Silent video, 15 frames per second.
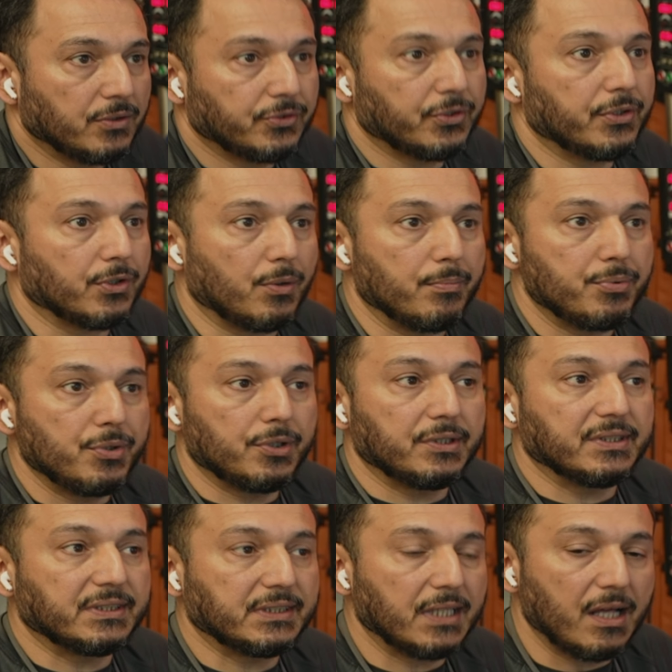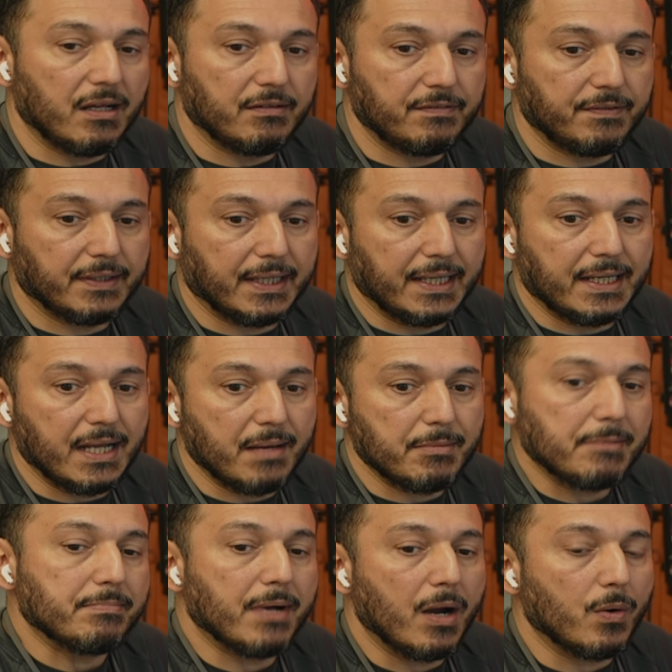so the computer itself cannot be
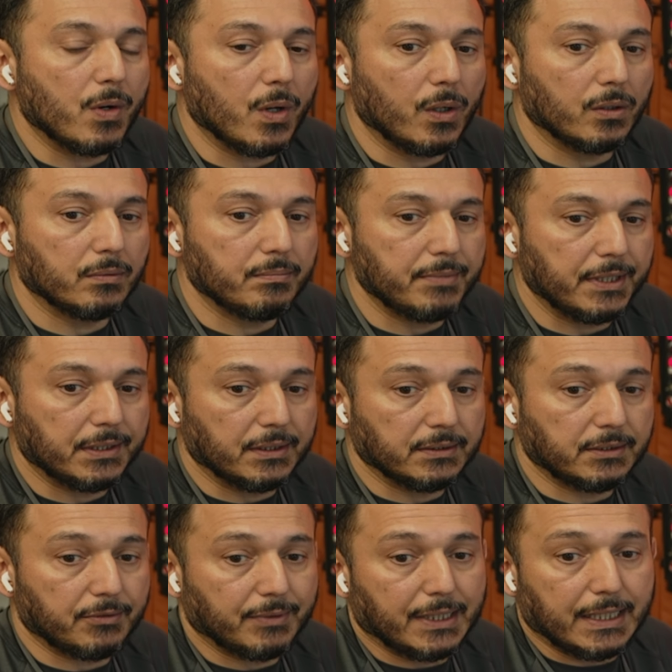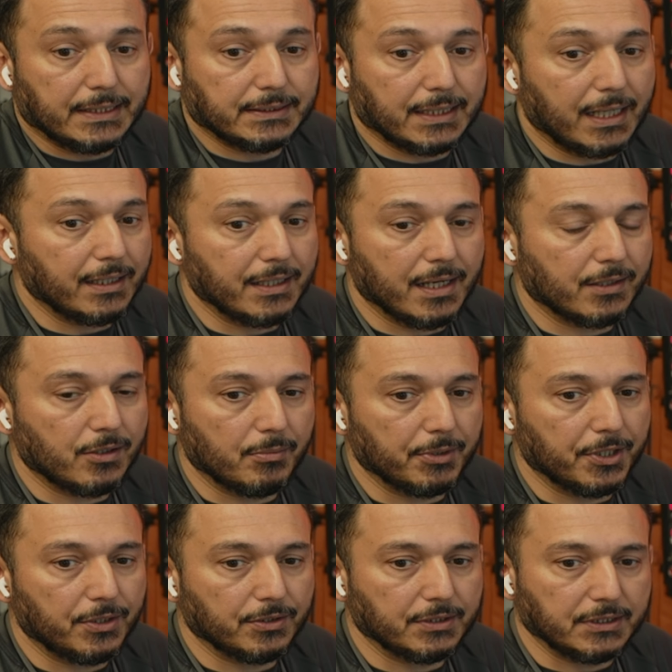powered on because the relays are not coming
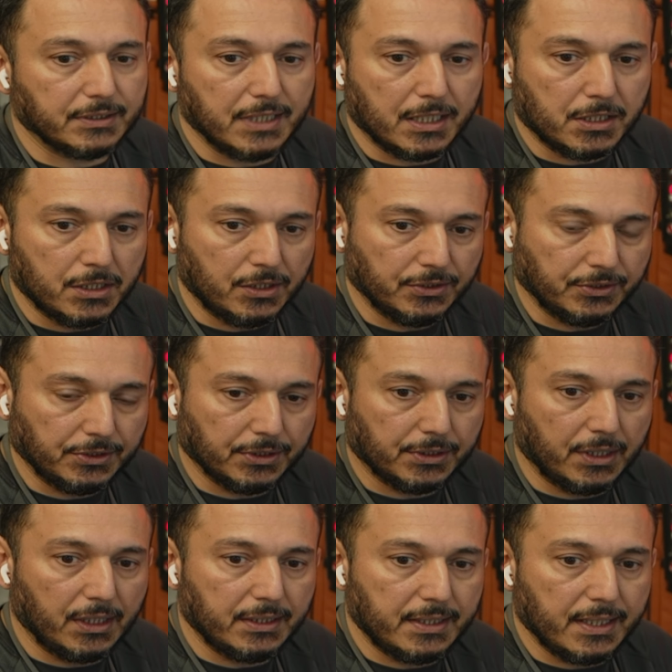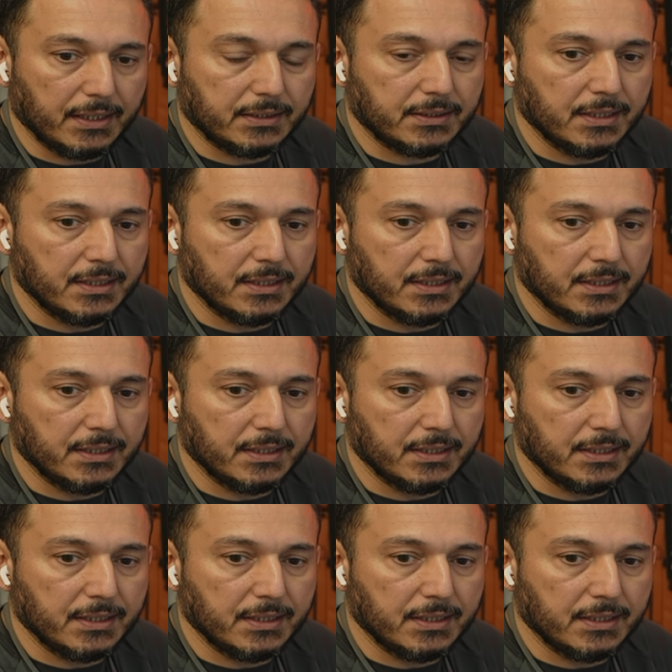on. It's not closing the contact.